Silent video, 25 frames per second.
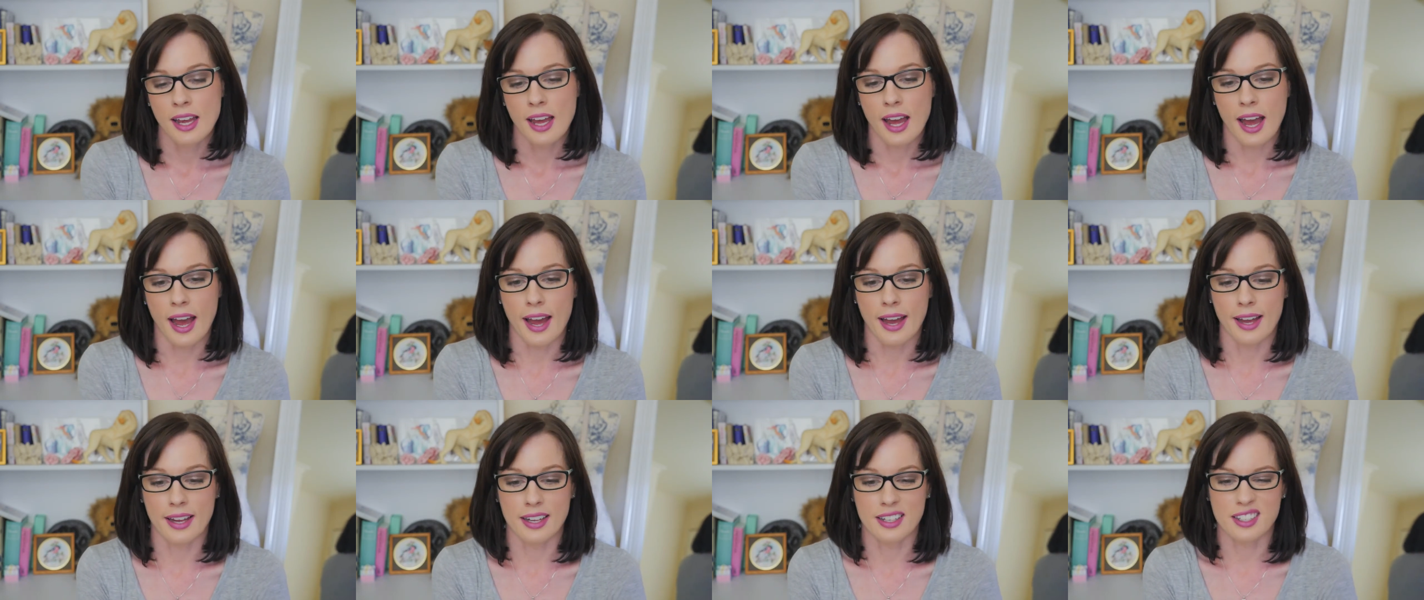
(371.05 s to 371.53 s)

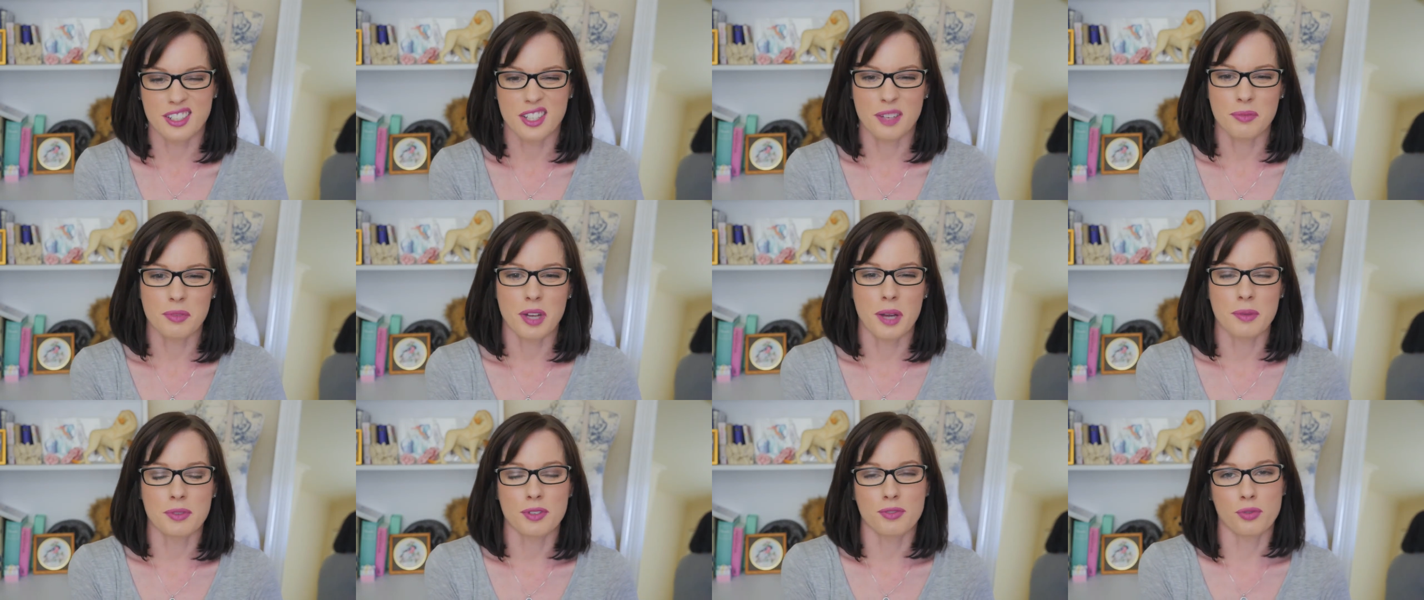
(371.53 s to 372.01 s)
And
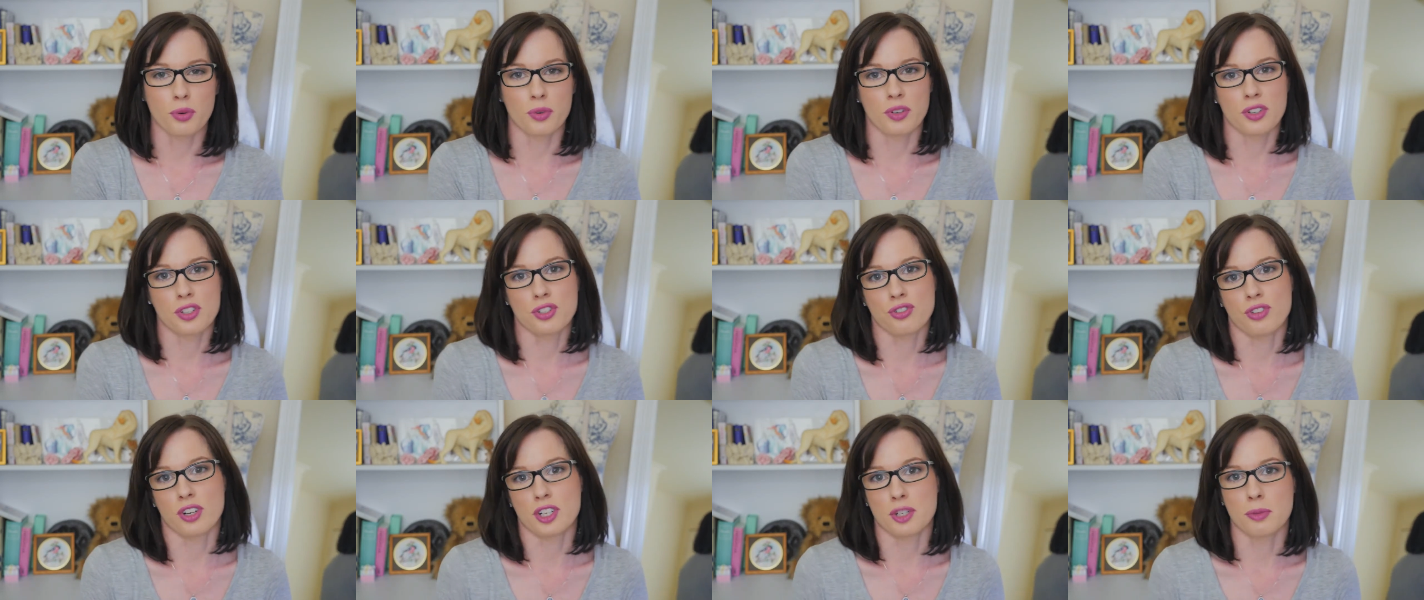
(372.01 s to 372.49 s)
sometimes if I want to
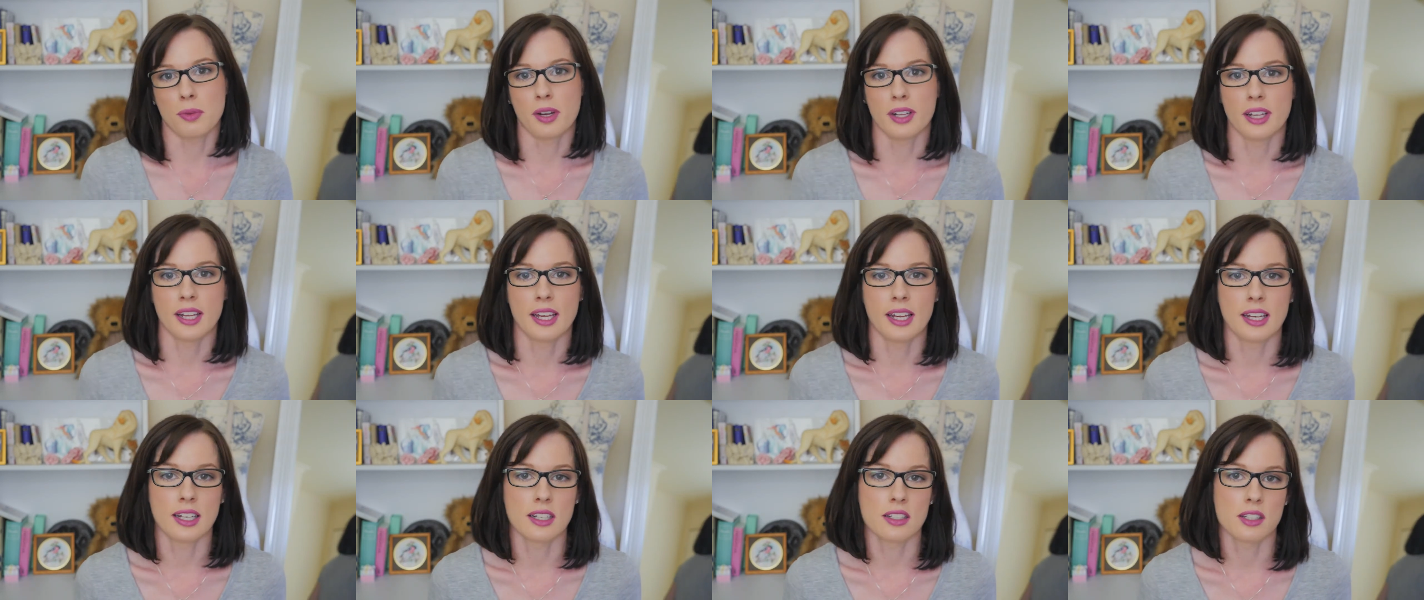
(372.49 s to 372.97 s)
stretch my
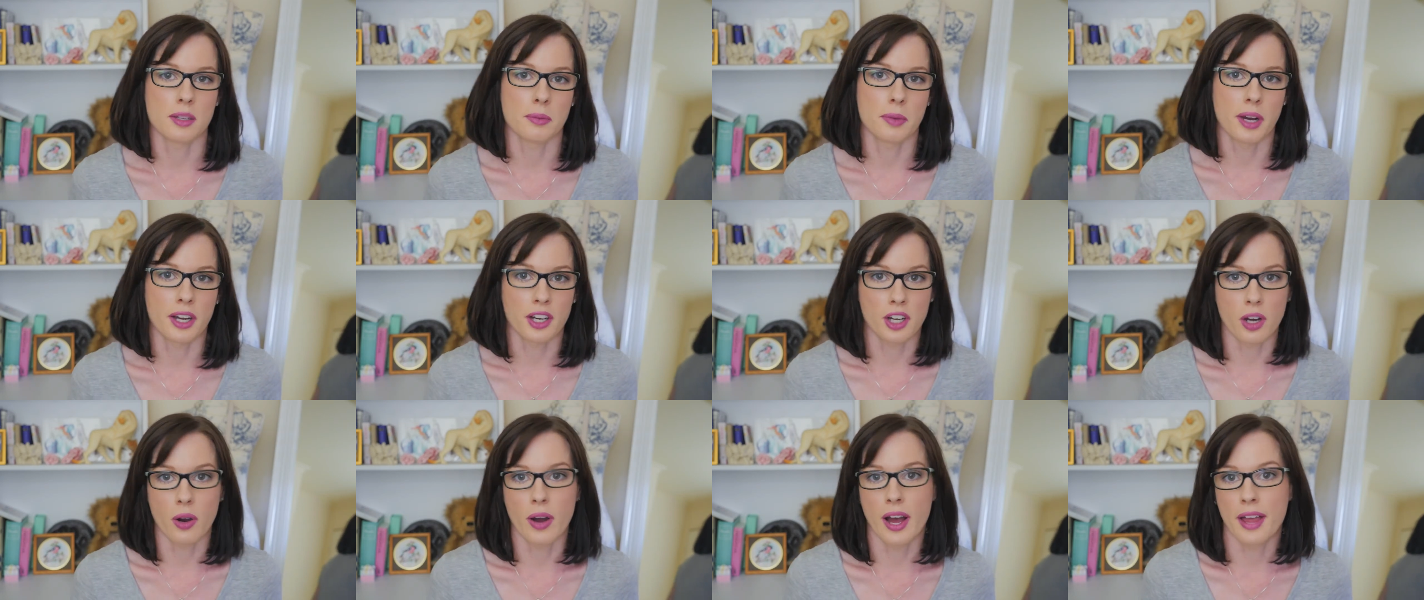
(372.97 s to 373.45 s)
legs, I
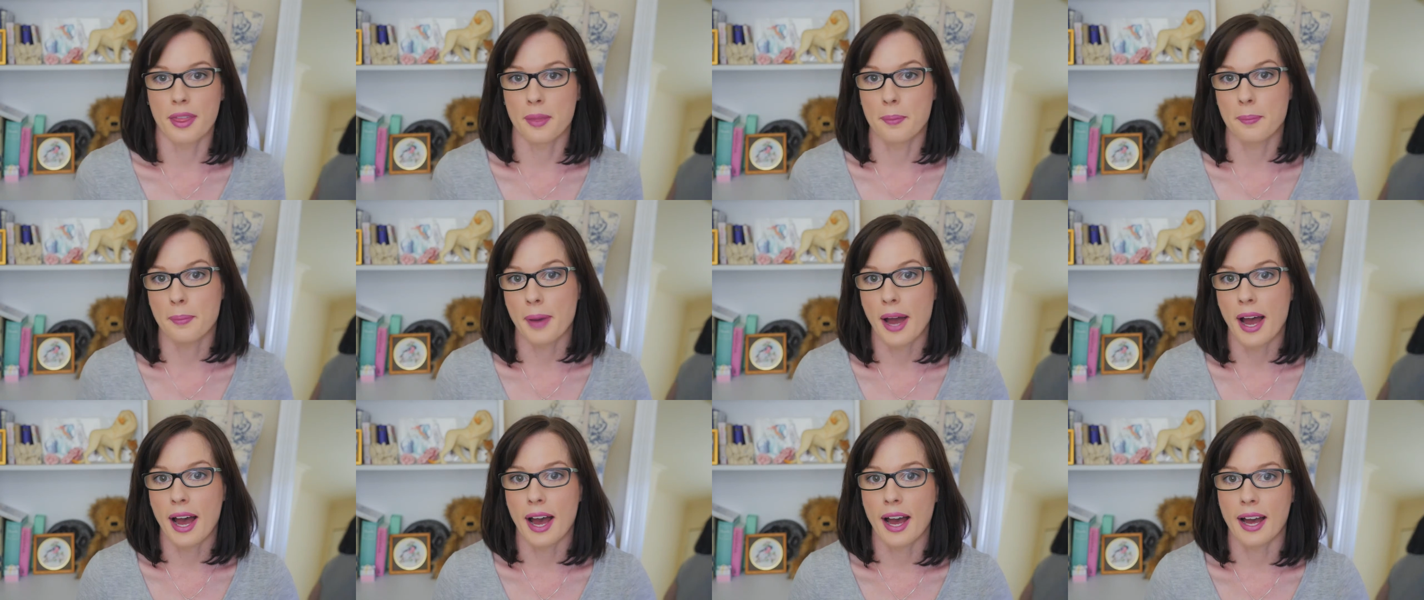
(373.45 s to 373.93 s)
might go out
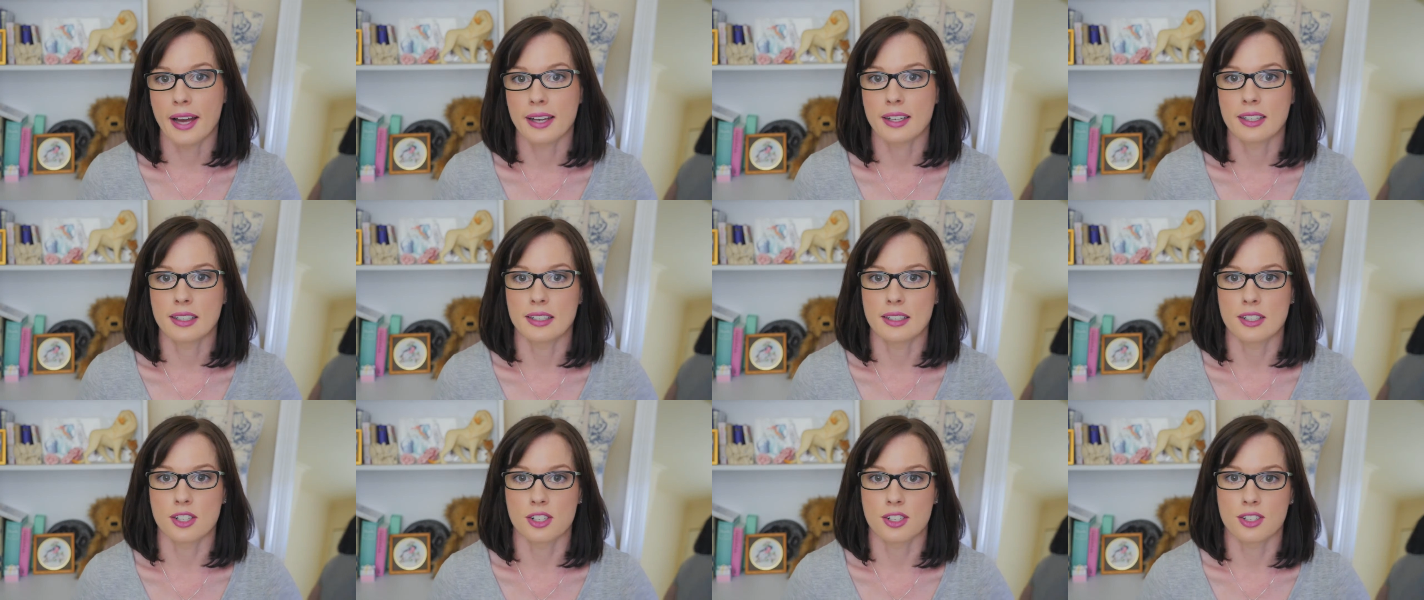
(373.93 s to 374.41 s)
back
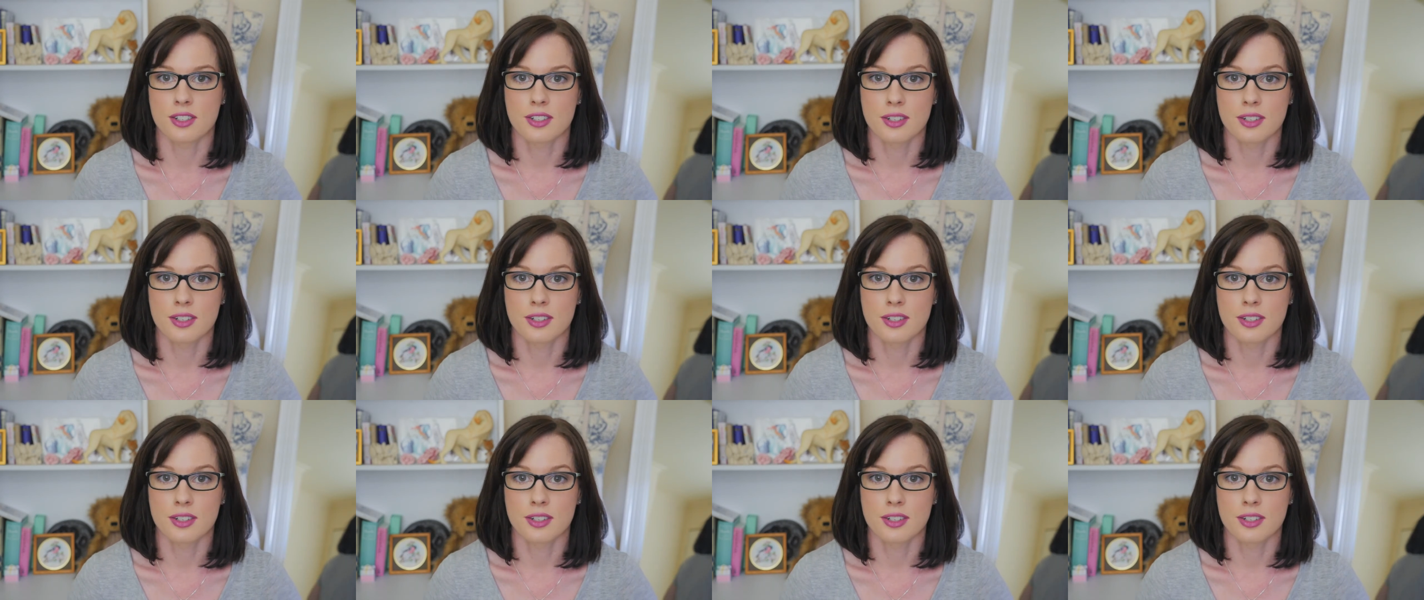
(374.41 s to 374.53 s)
and